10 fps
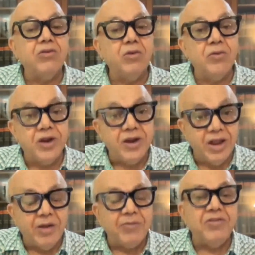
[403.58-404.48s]
So the
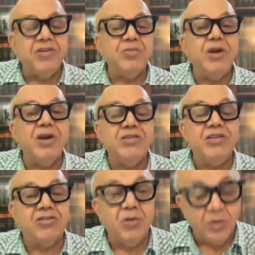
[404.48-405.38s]
day of the judgment is
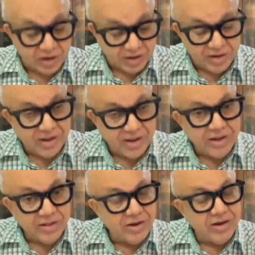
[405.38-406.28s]
excluded.
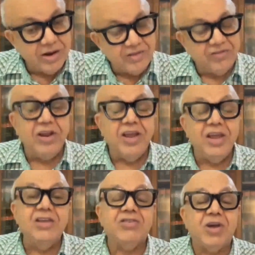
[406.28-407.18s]
The next day
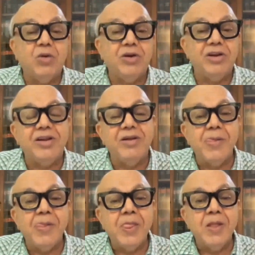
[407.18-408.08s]
is counted,
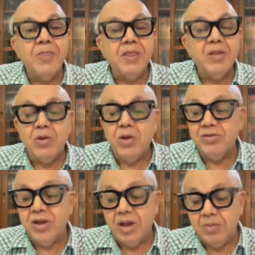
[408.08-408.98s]

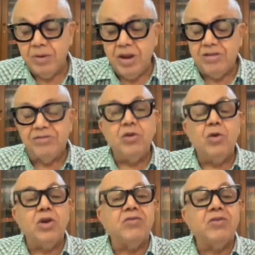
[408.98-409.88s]
because the appeals
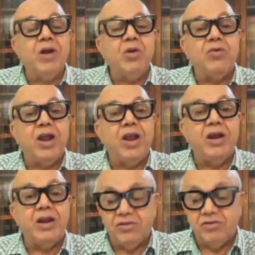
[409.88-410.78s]
you are required to file
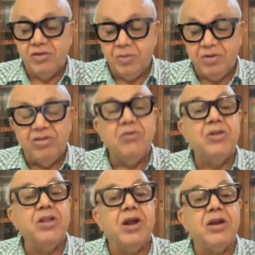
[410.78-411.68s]
under the CPC
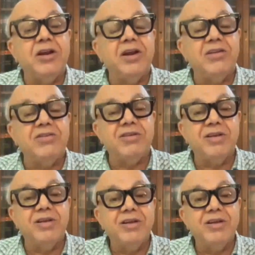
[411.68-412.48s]
within 30 days.